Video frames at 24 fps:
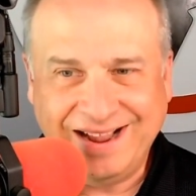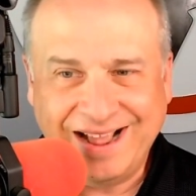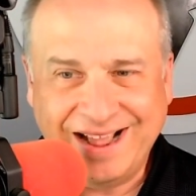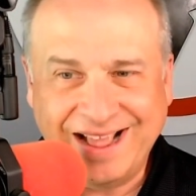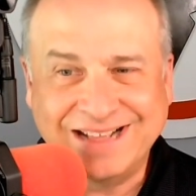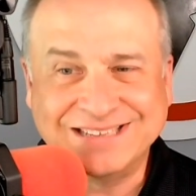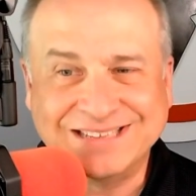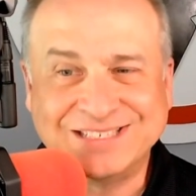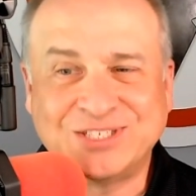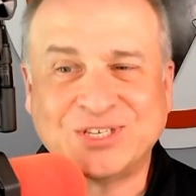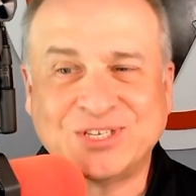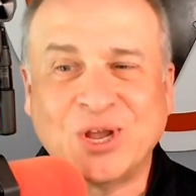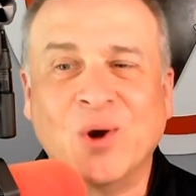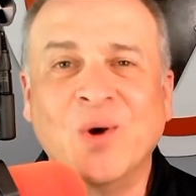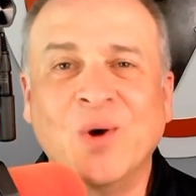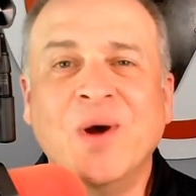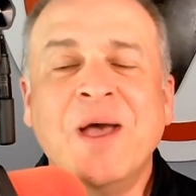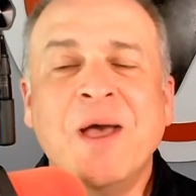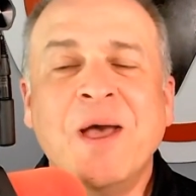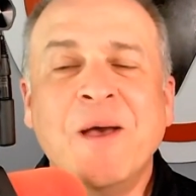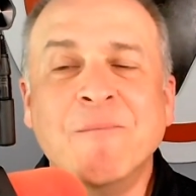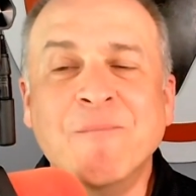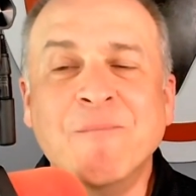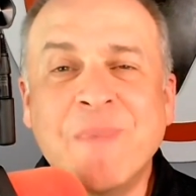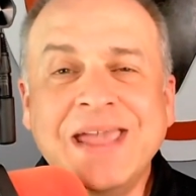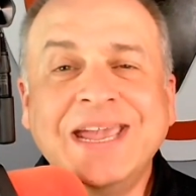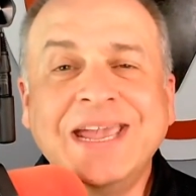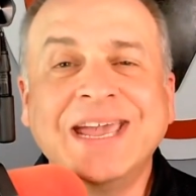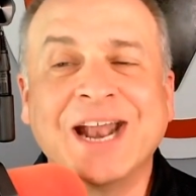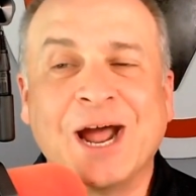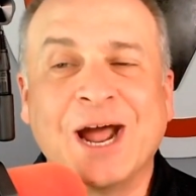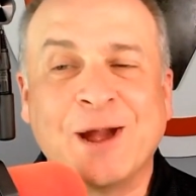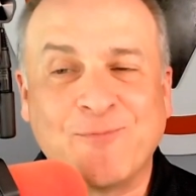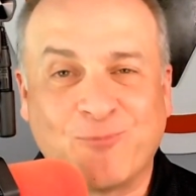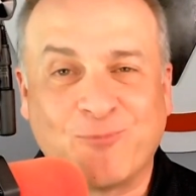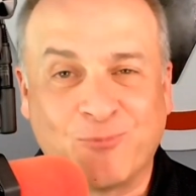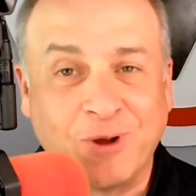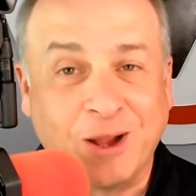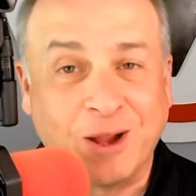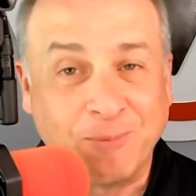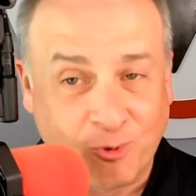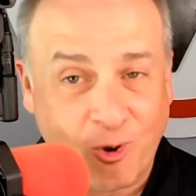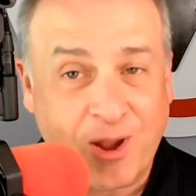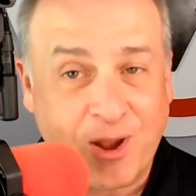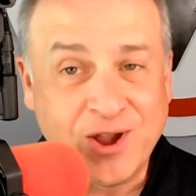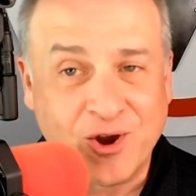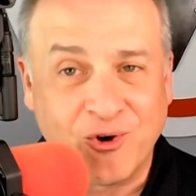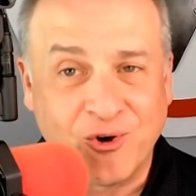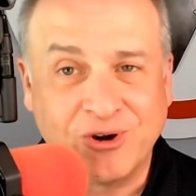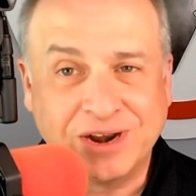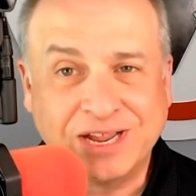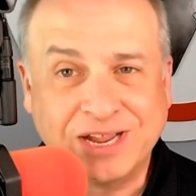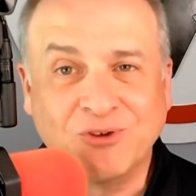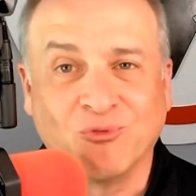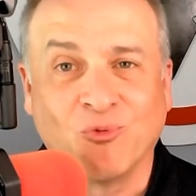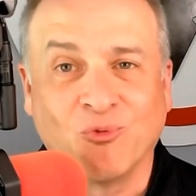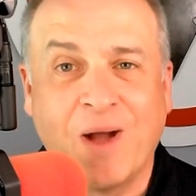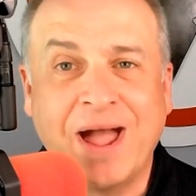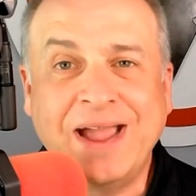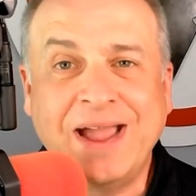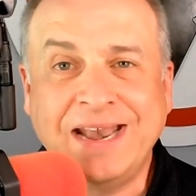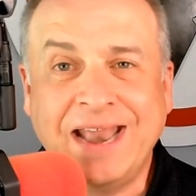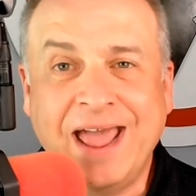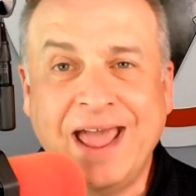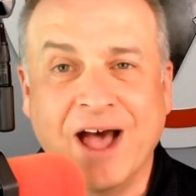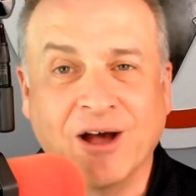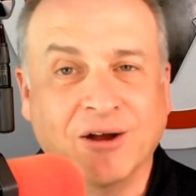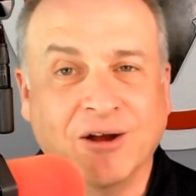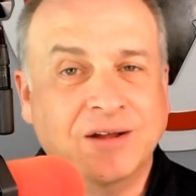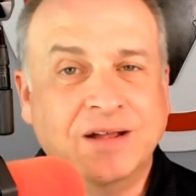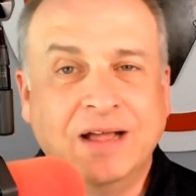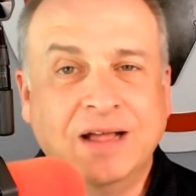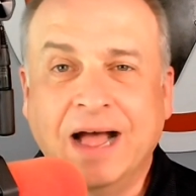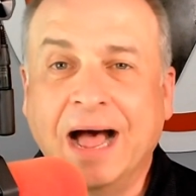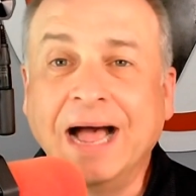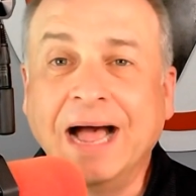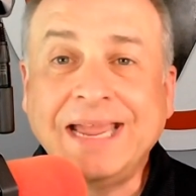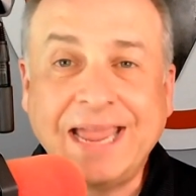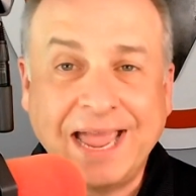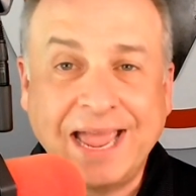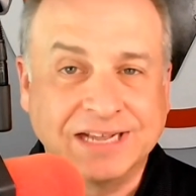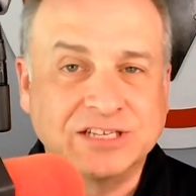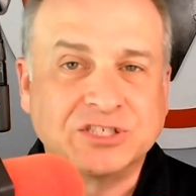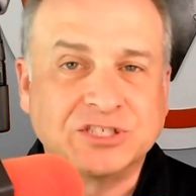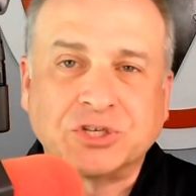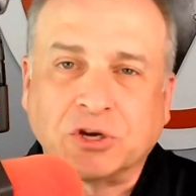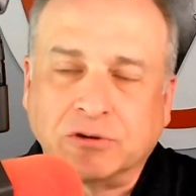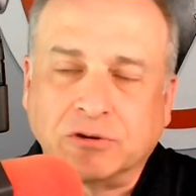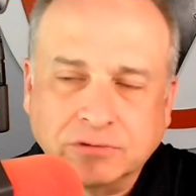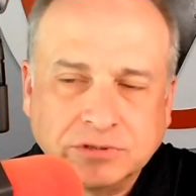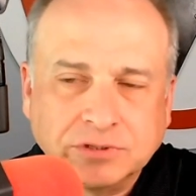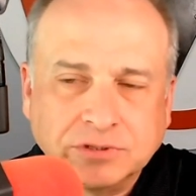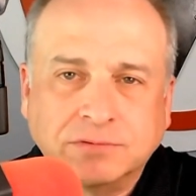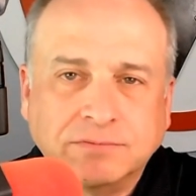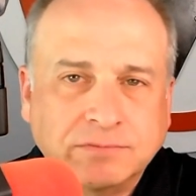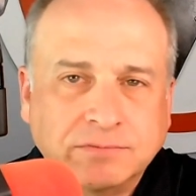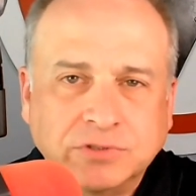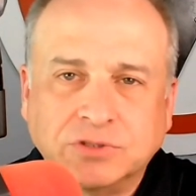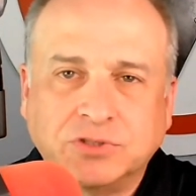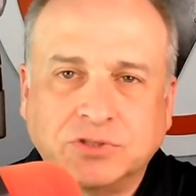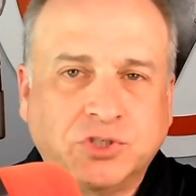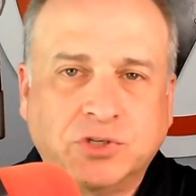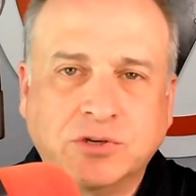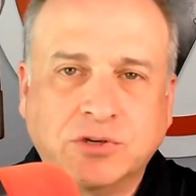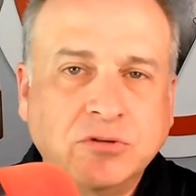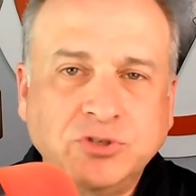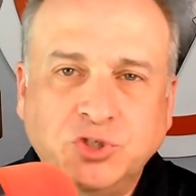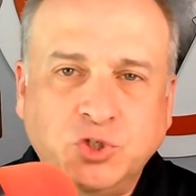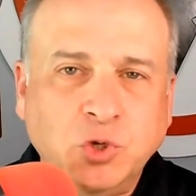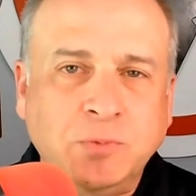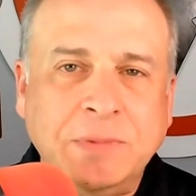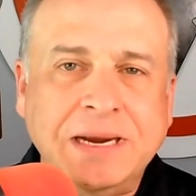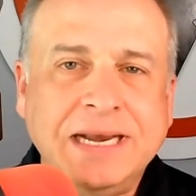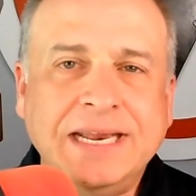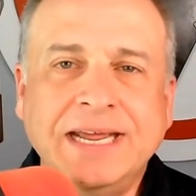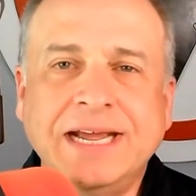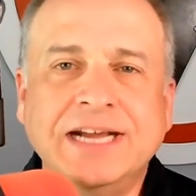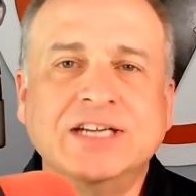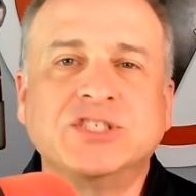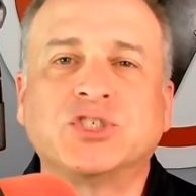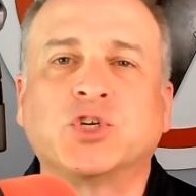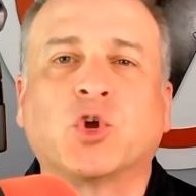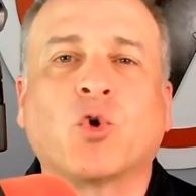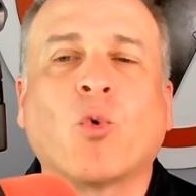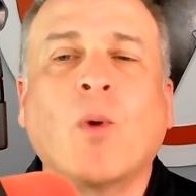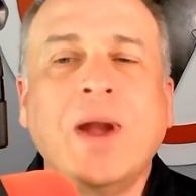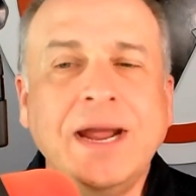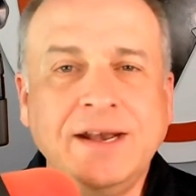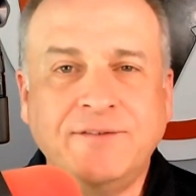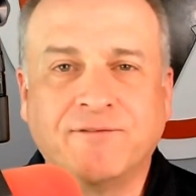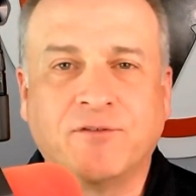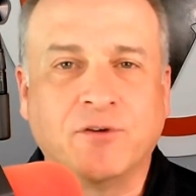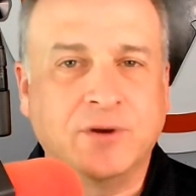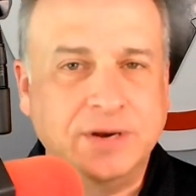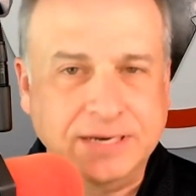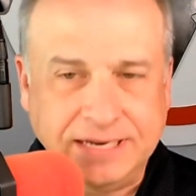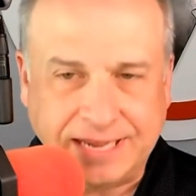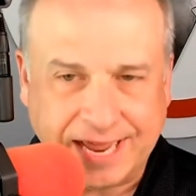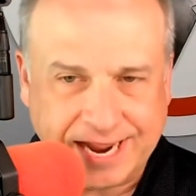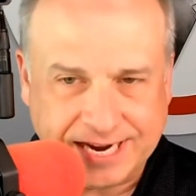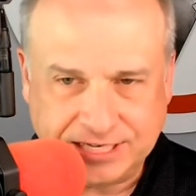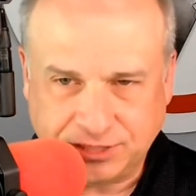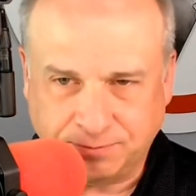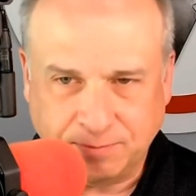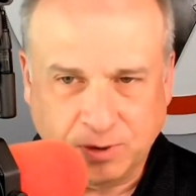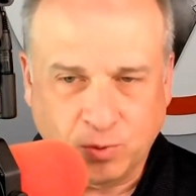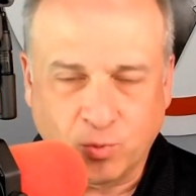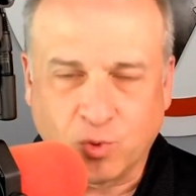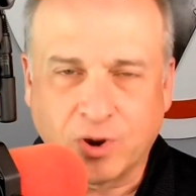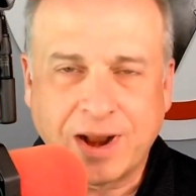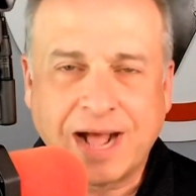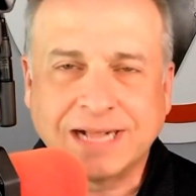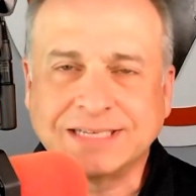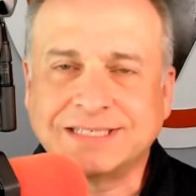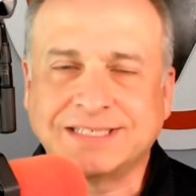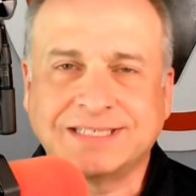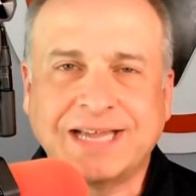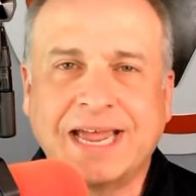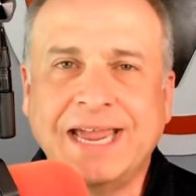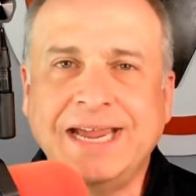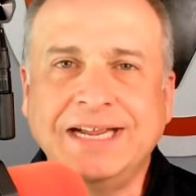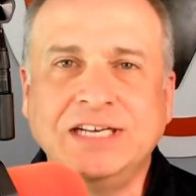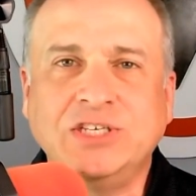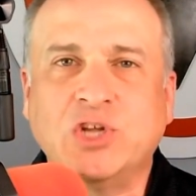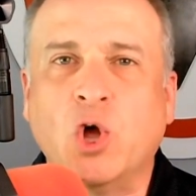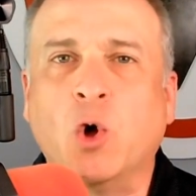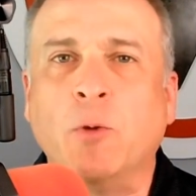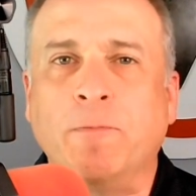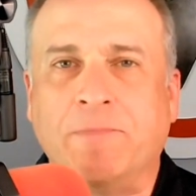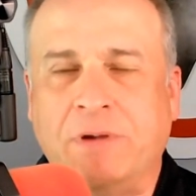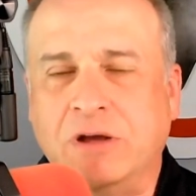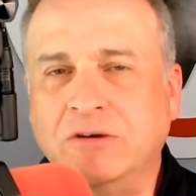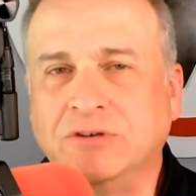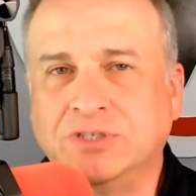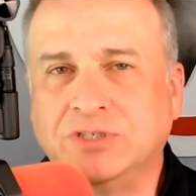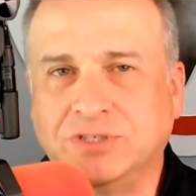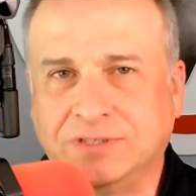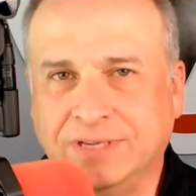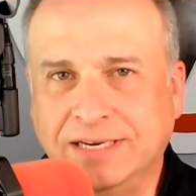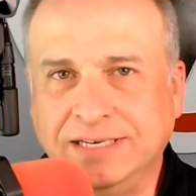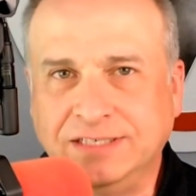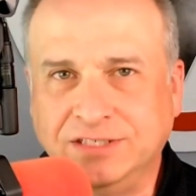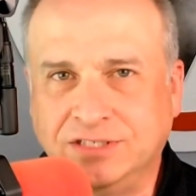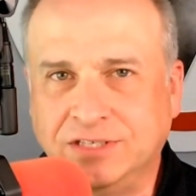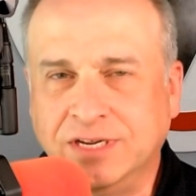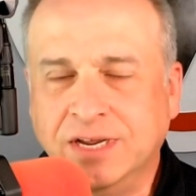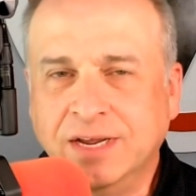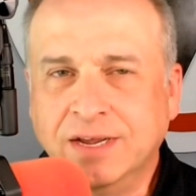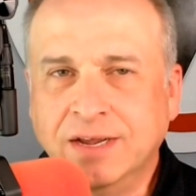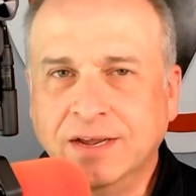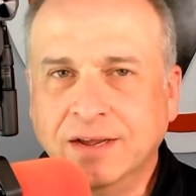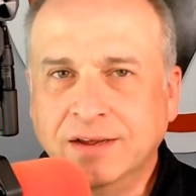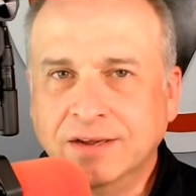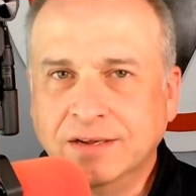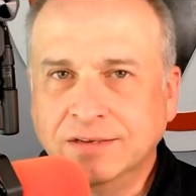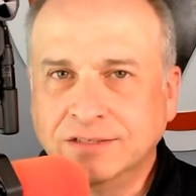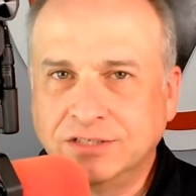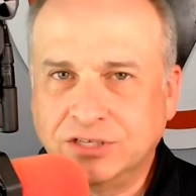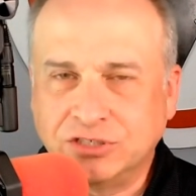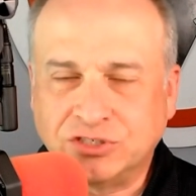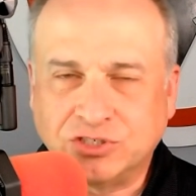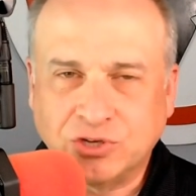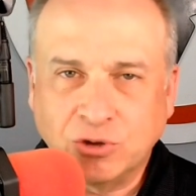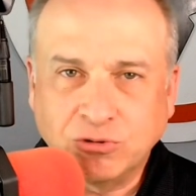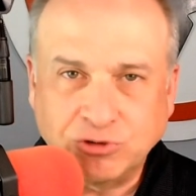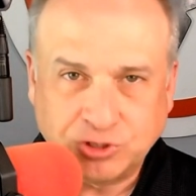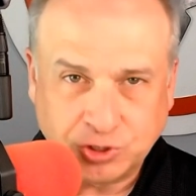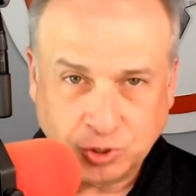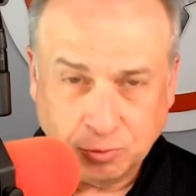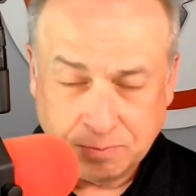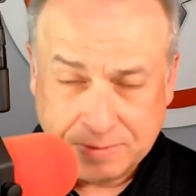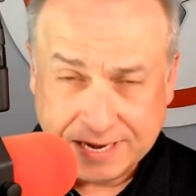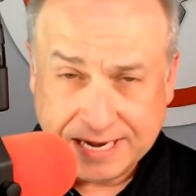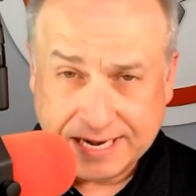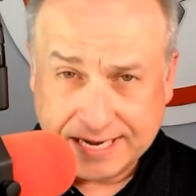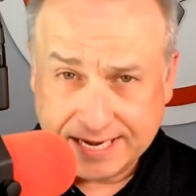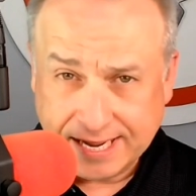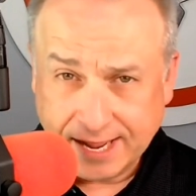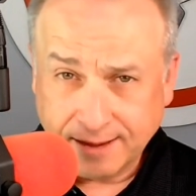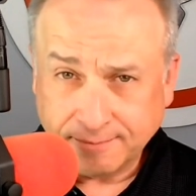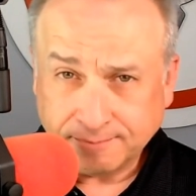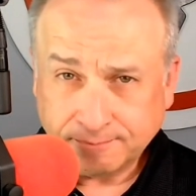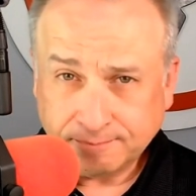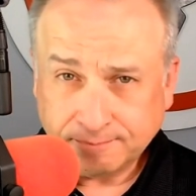And so make it a priority right now. Again, sir, social media is great for engagement. We're not saying don't post things to social media.